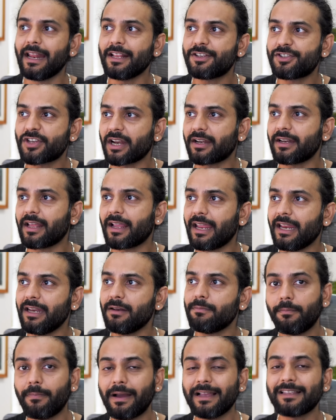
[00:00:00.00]
then I checked
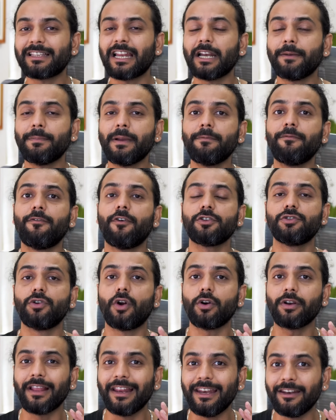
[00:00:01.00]
again, my sitemap was
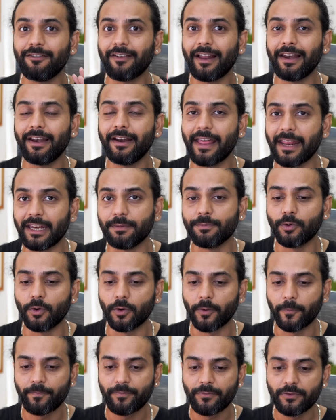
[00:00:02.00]
not invalid
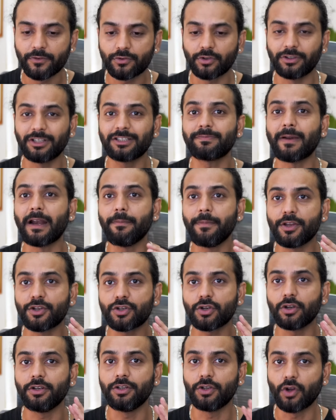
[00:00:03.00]
anymore. So this might be
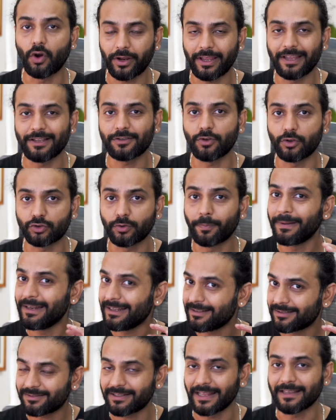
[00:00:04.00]
issue in your case also.
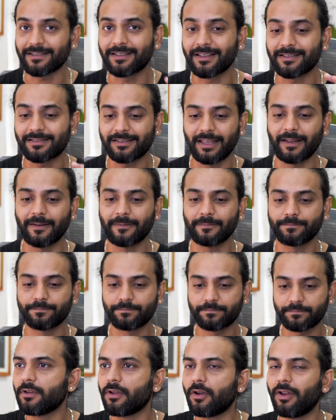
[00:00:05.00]
Please test this thing.
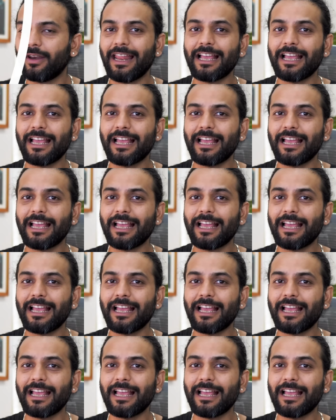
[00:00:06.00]
The